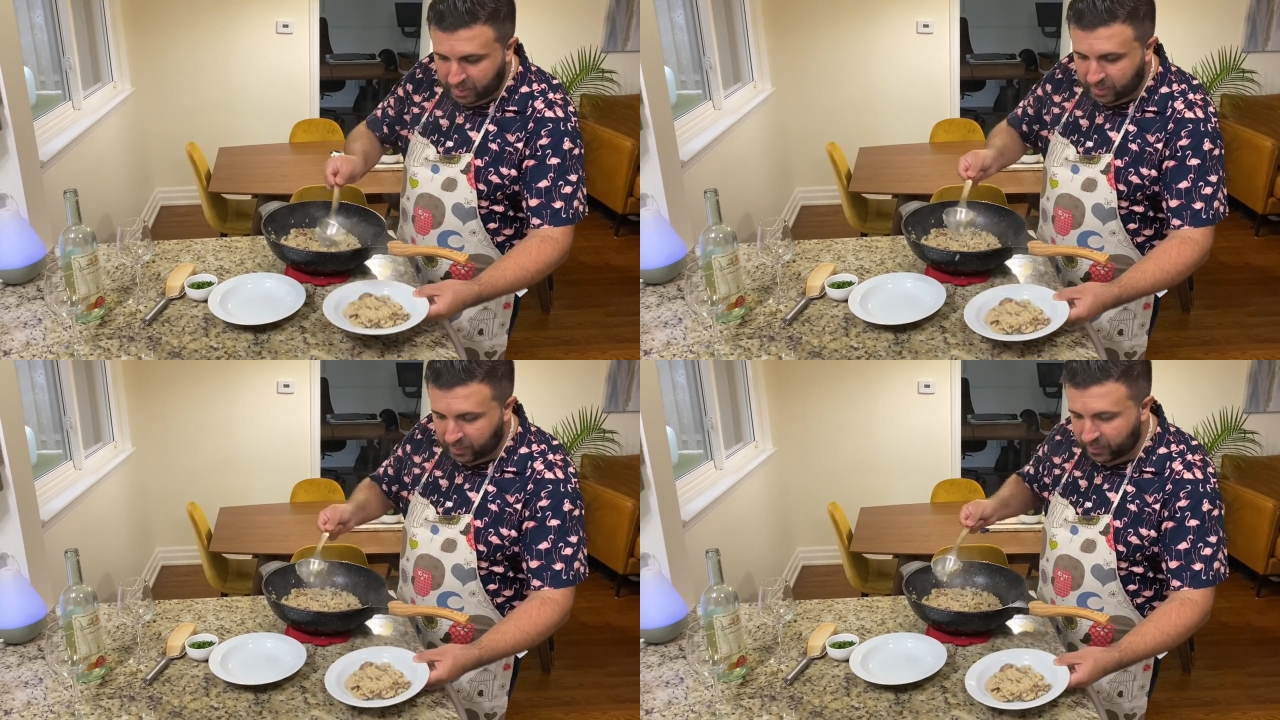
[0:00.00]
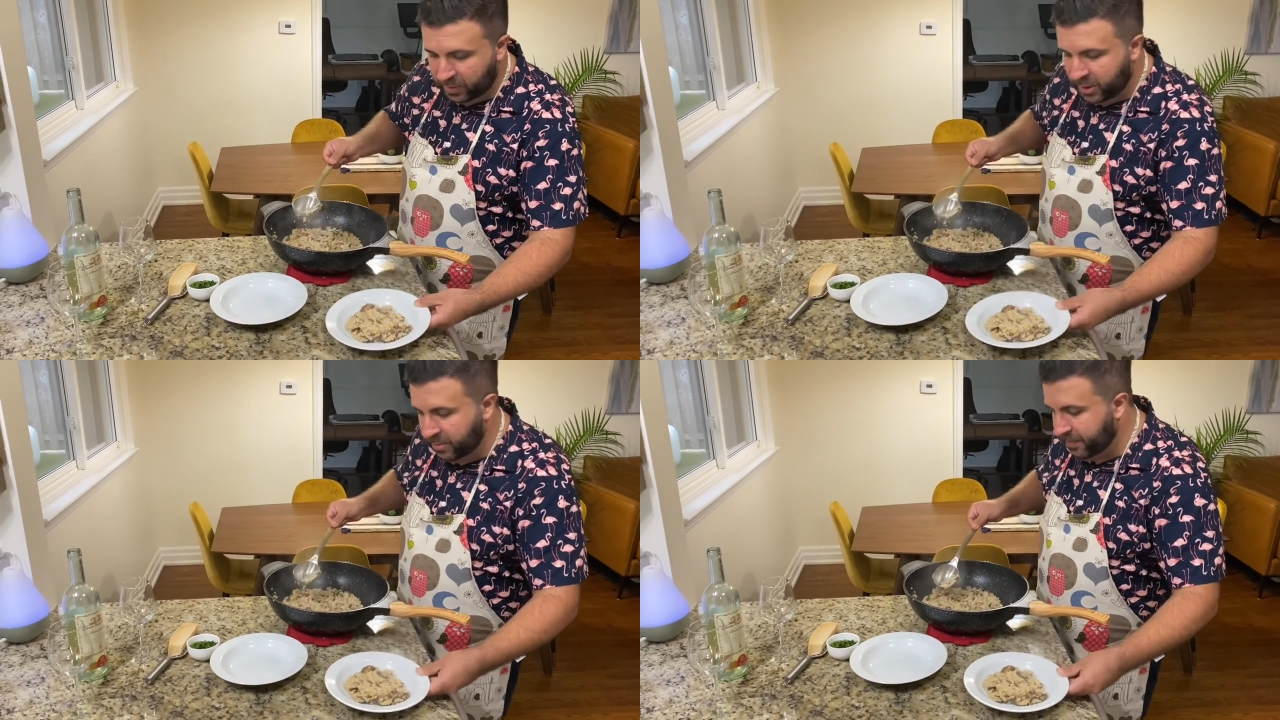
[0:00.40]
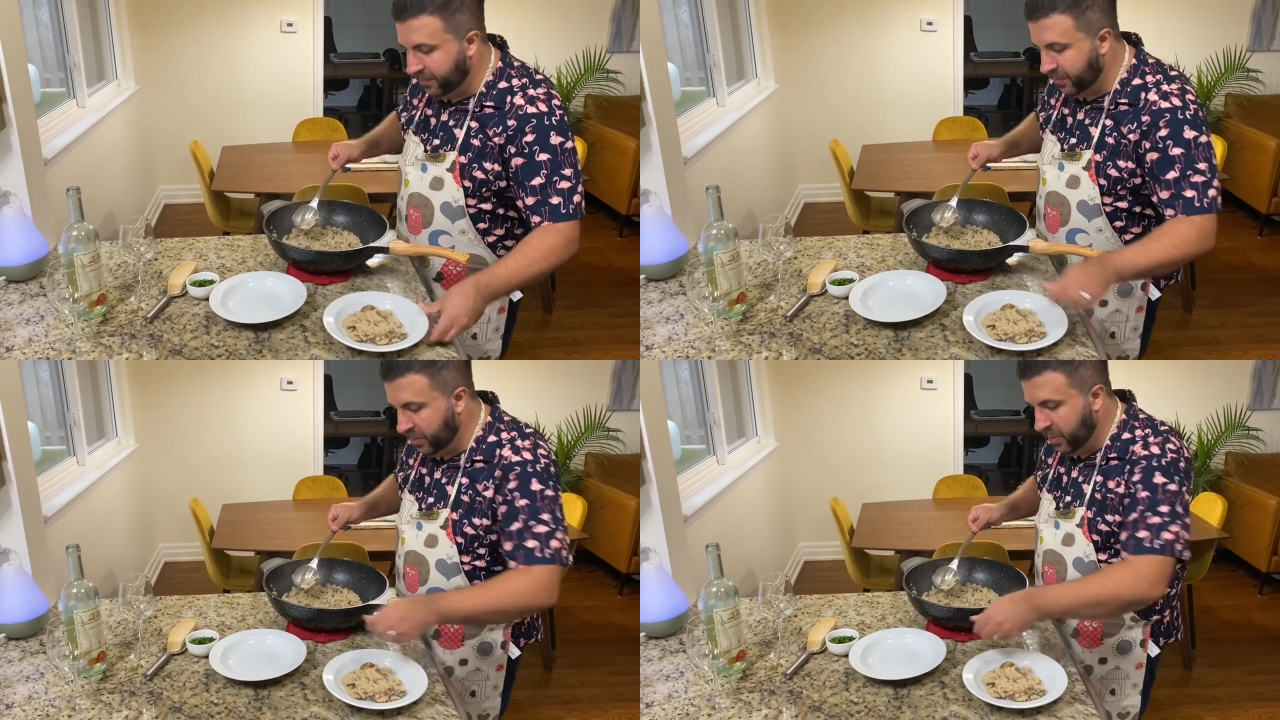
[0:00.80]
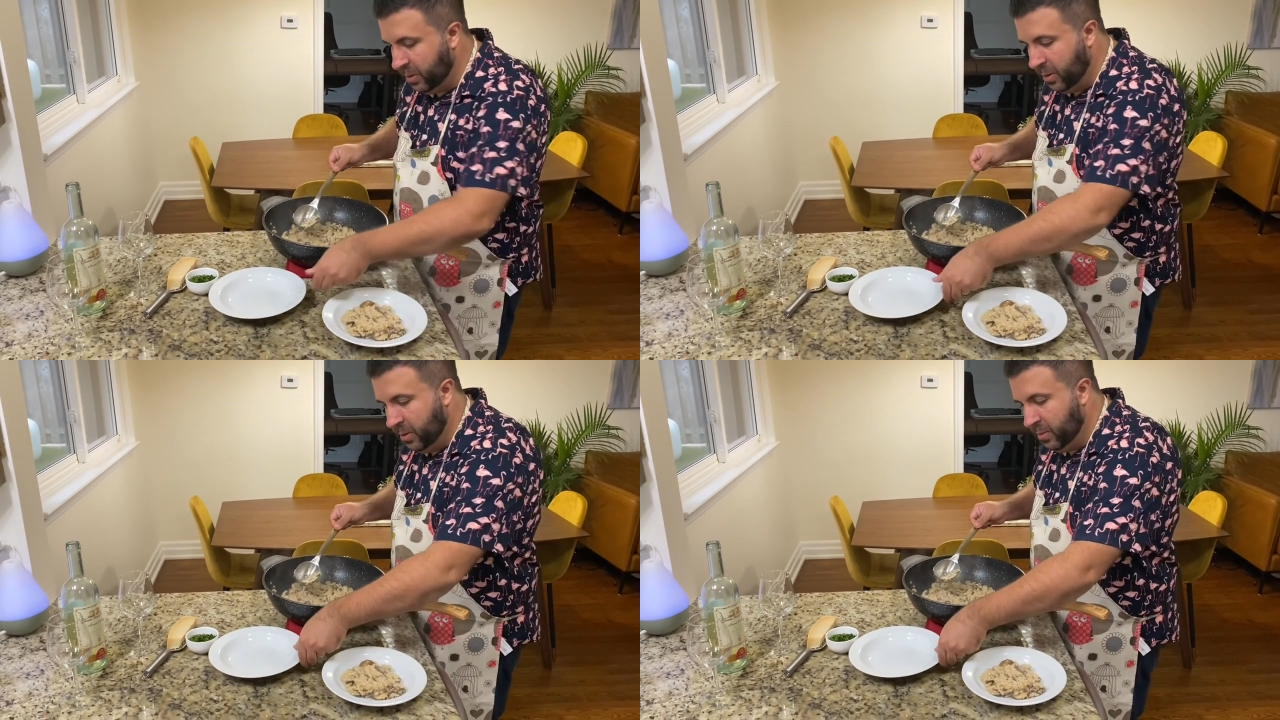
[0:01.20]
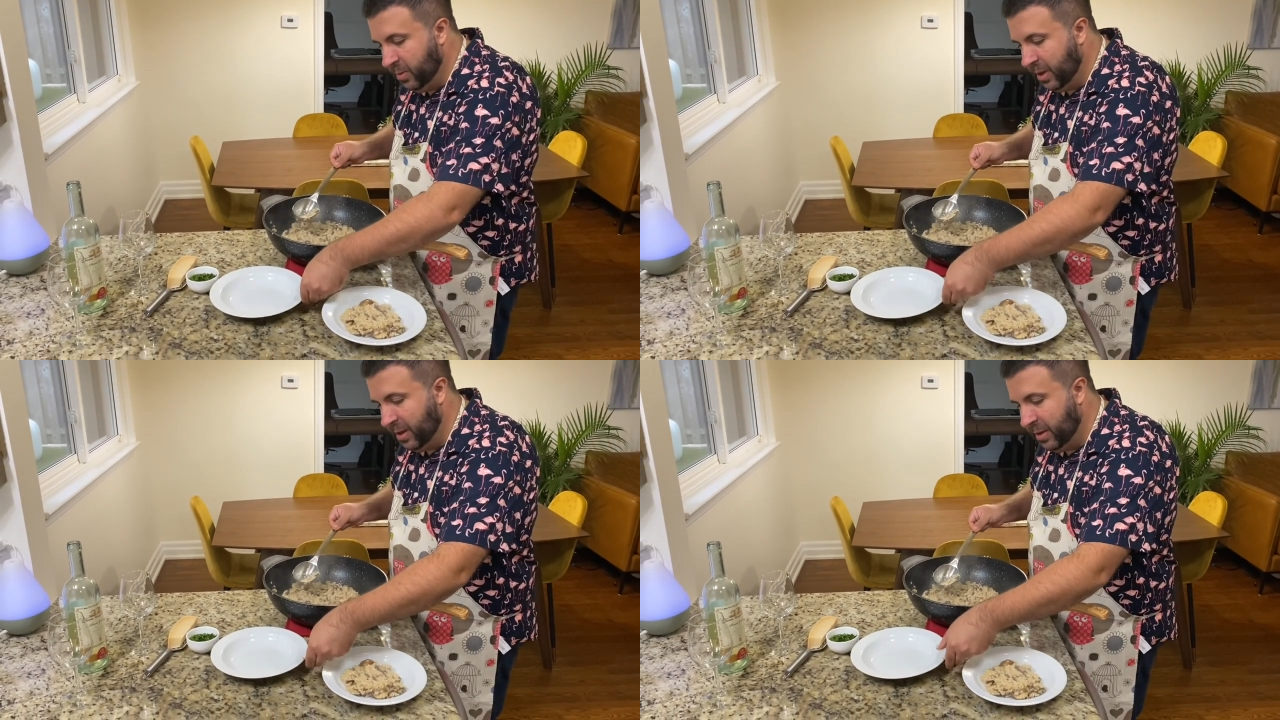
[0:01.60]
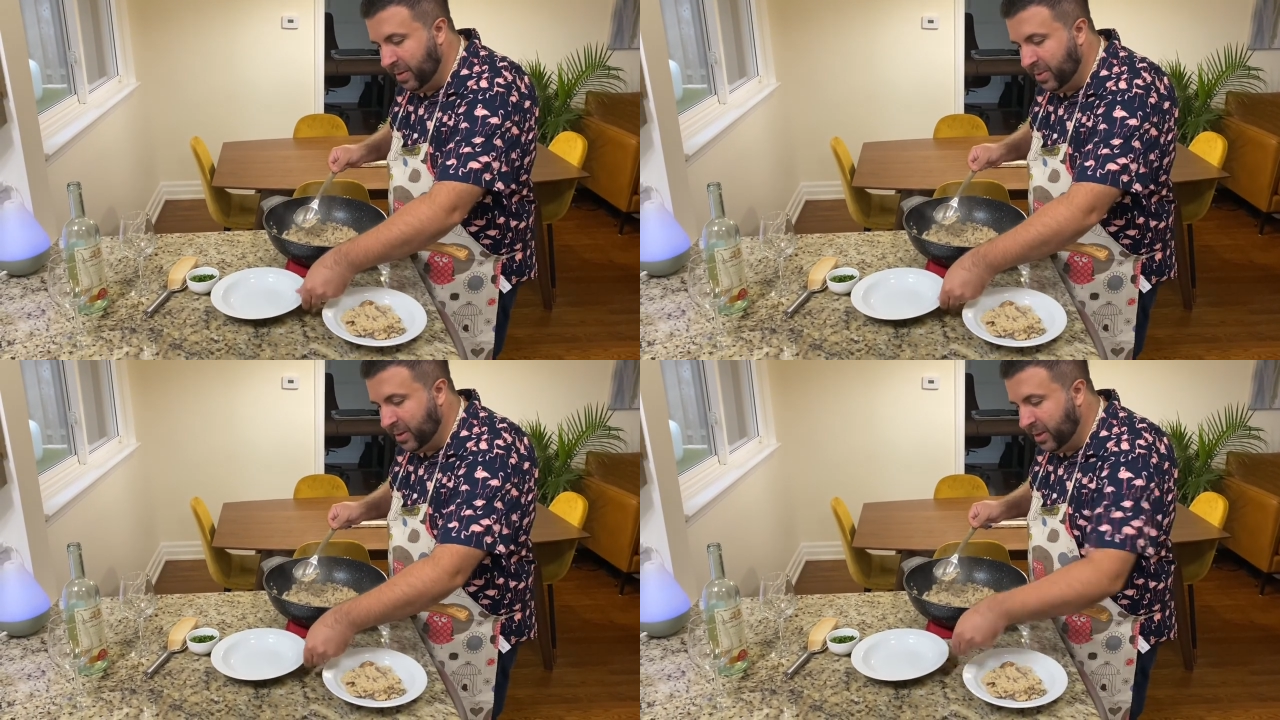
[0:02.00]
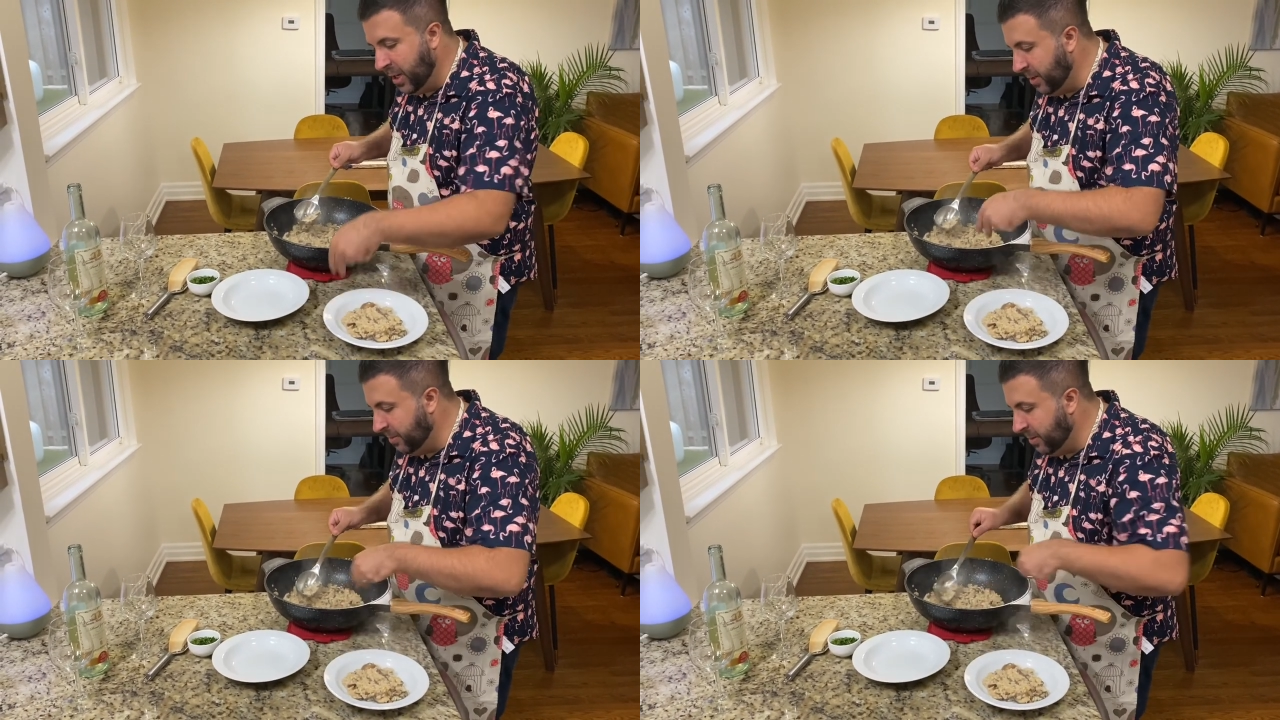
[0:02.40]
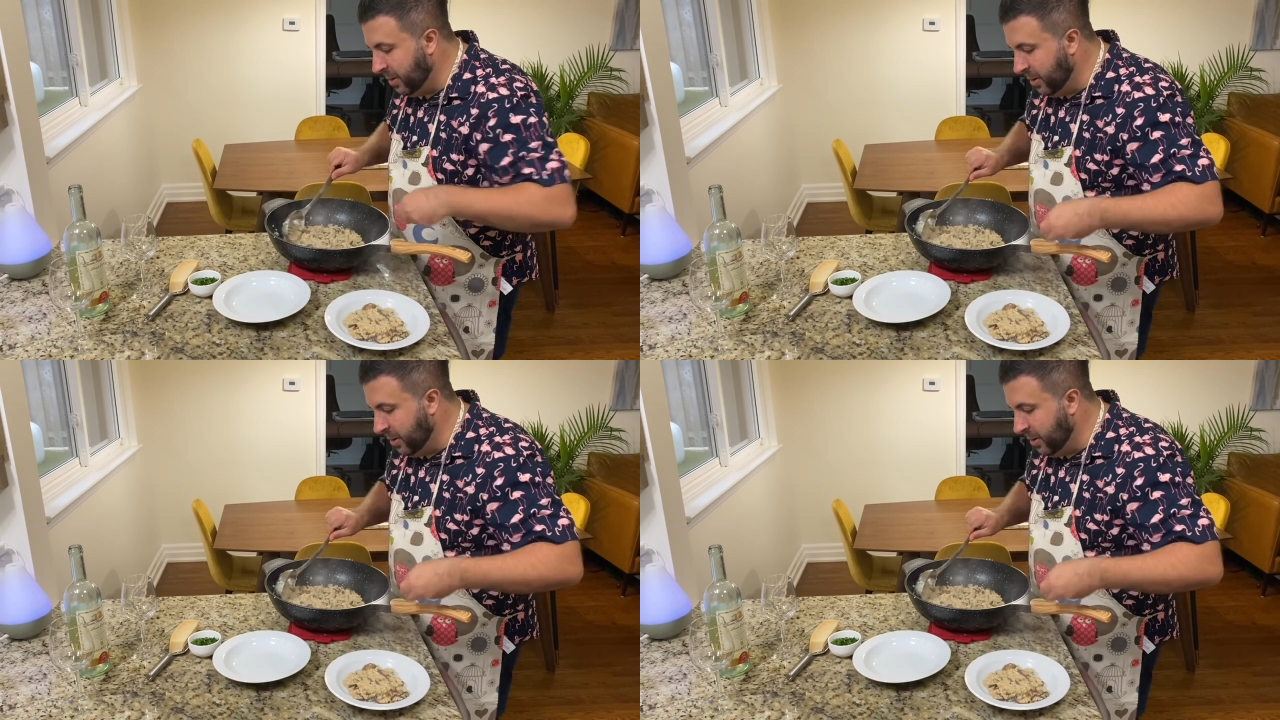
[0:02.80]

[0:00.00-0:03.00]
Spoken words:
One. Oh, keep it clean.